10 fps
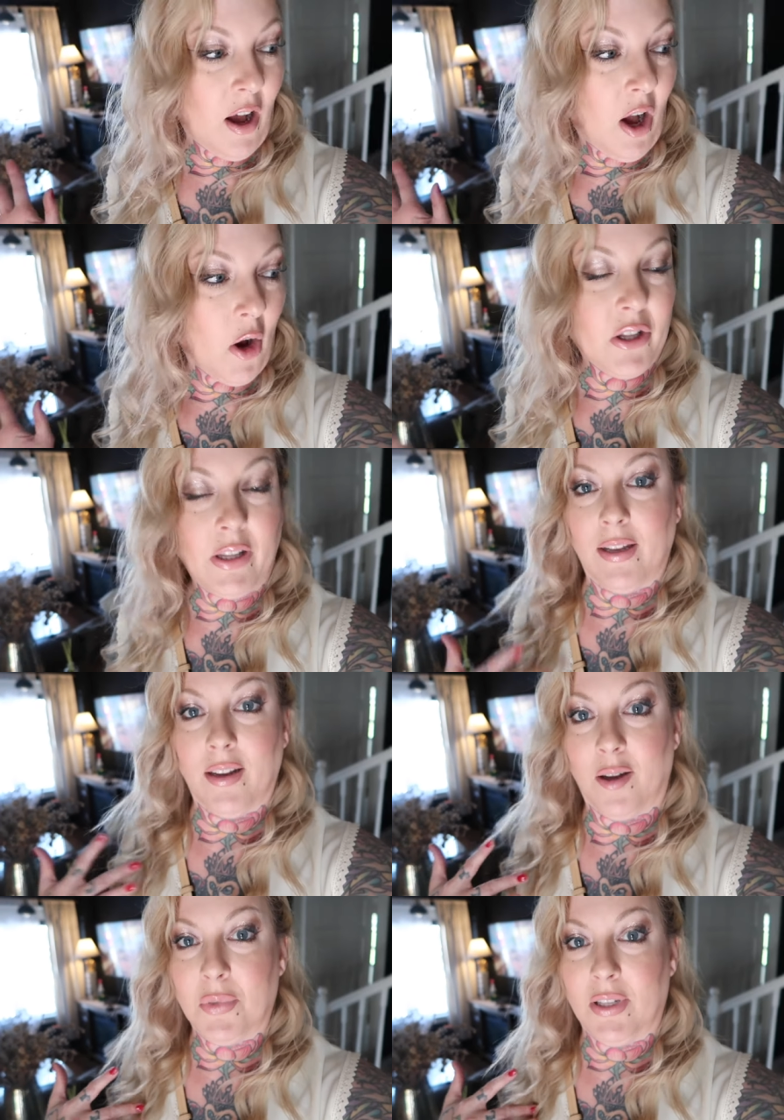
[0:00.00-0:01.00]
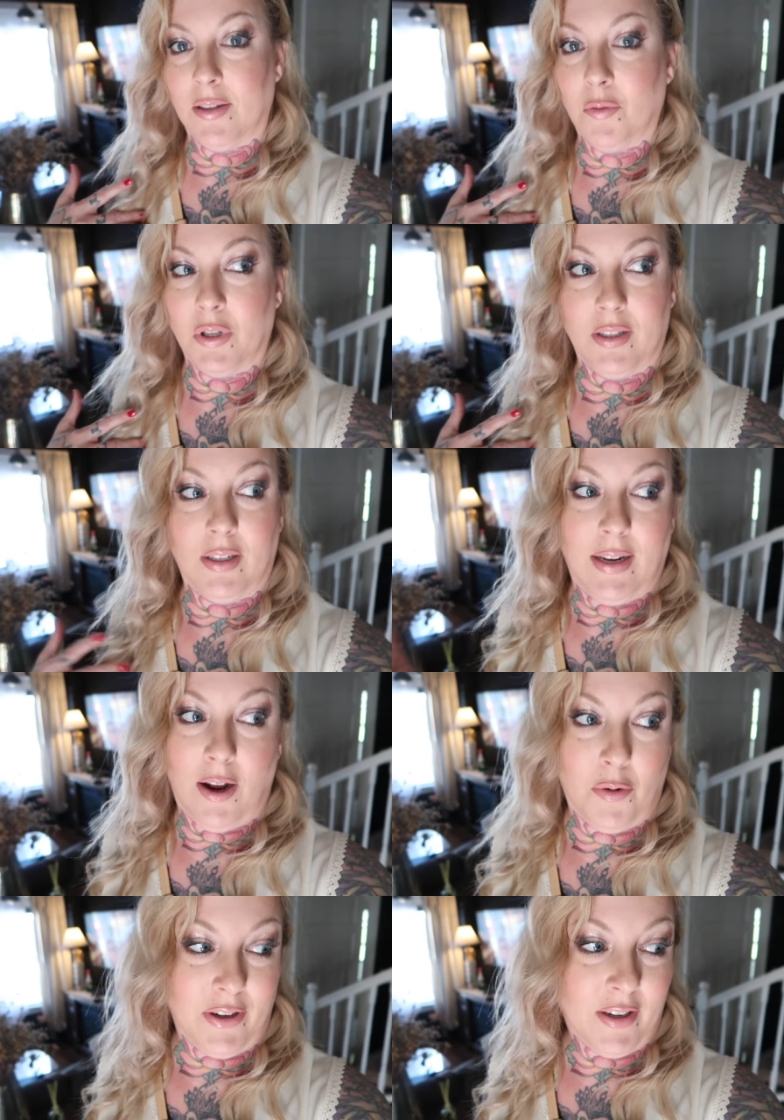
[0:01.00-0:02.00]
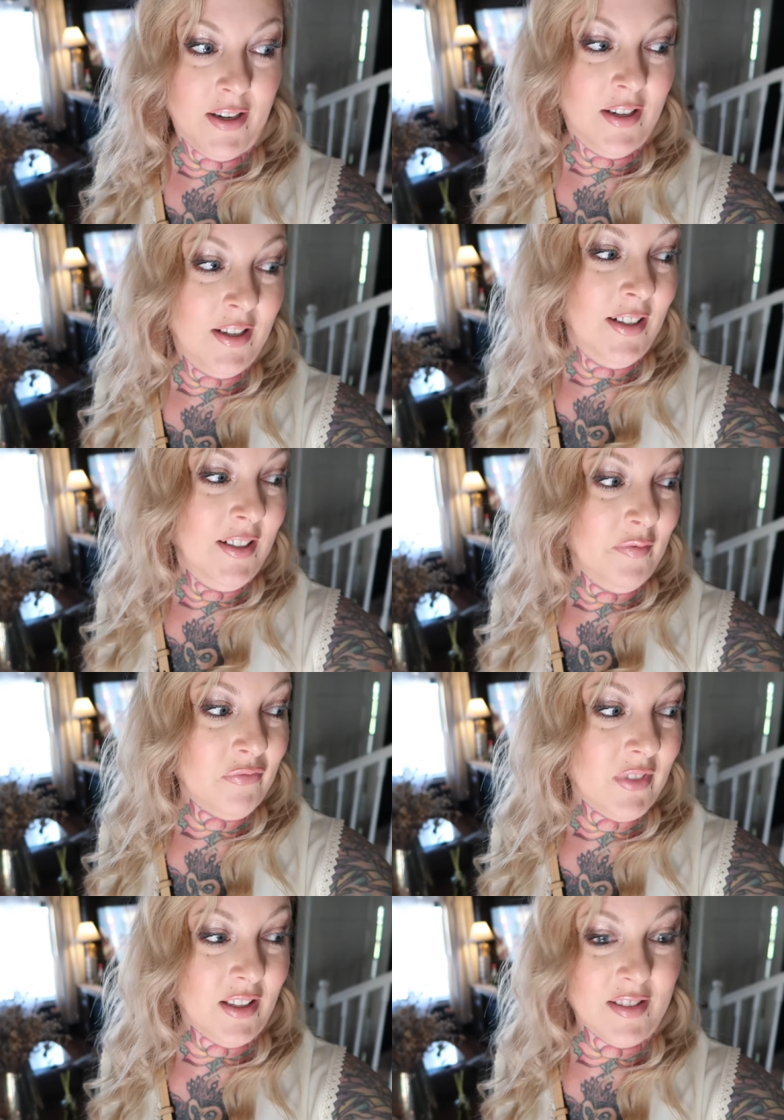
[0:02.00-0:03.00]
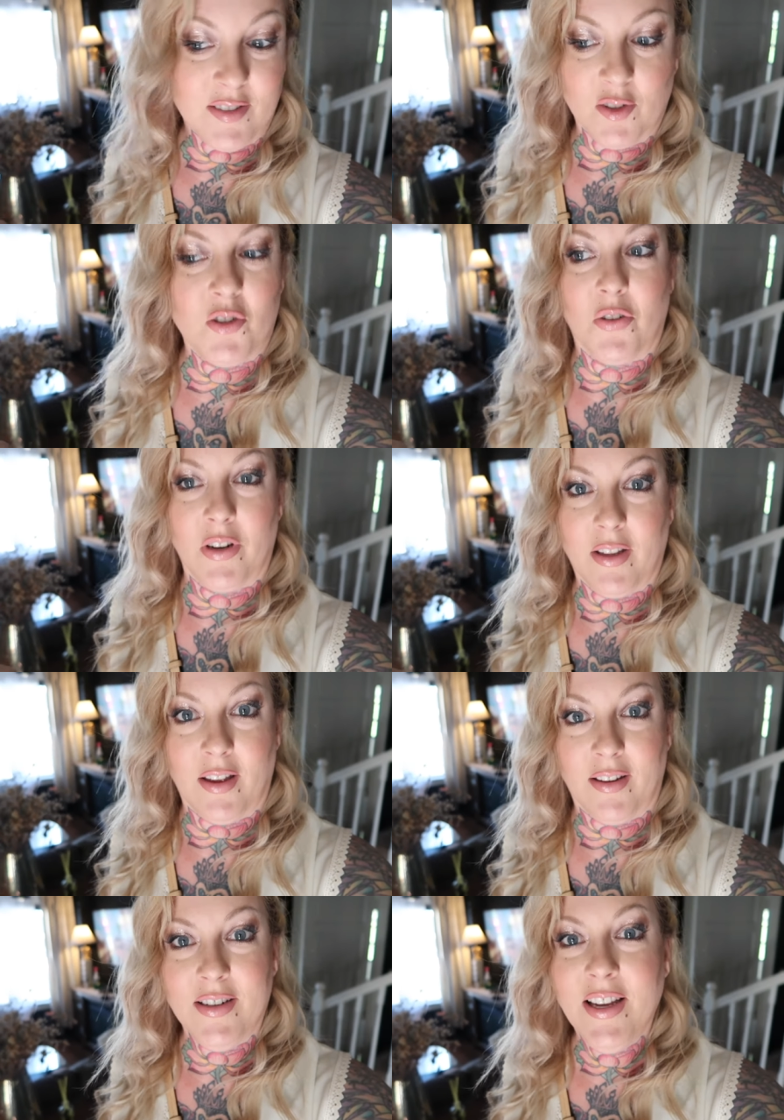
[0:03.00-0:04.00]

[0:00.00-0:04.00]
I'll clean up and then within an hour it's destroyed again.